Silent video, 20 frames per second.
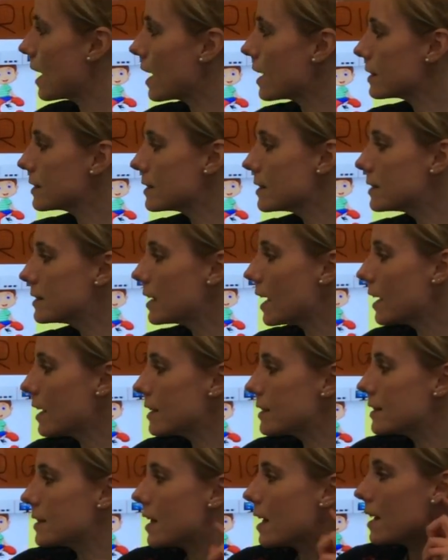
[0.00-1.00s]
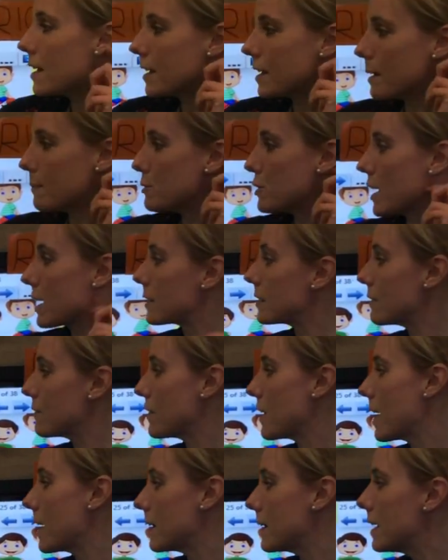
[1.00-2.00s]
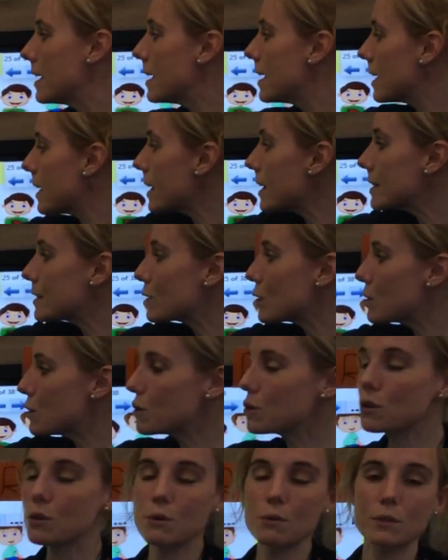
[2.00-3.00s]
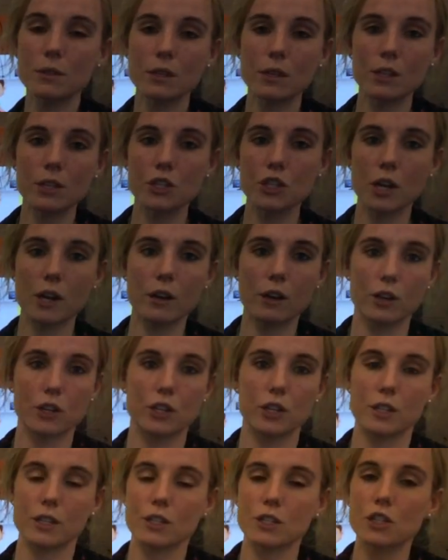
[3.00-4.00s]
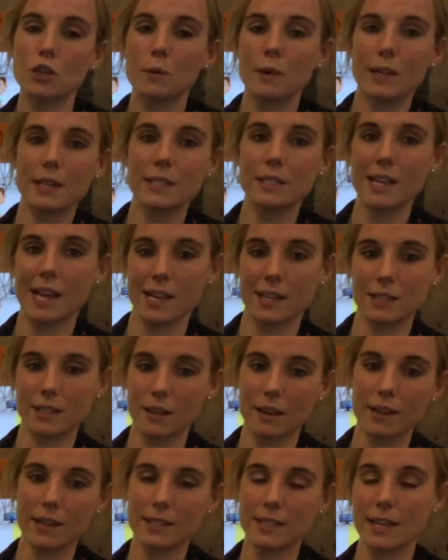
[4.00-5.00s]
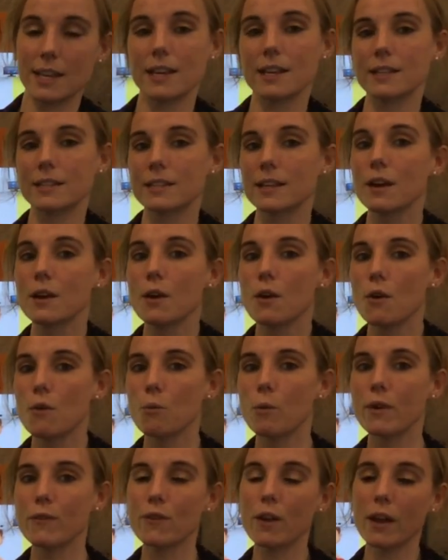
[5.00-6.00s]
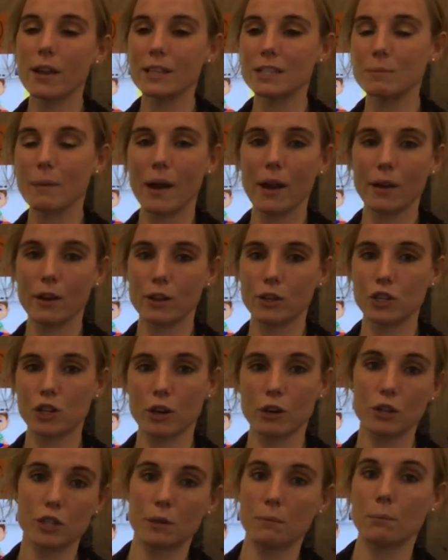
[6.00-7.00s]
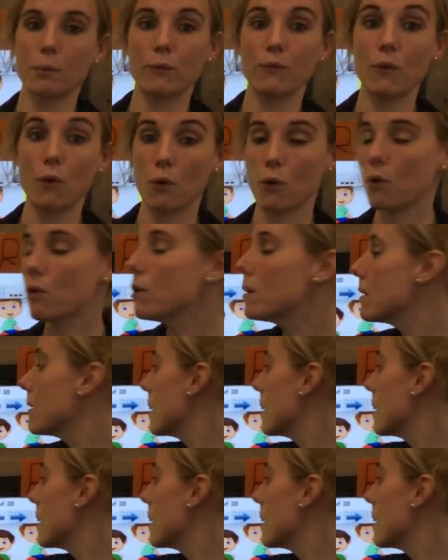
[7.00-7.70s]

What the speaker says: And today's learning objective then is to use conjunctions to extend ideas. We've learnt about a conjunction before.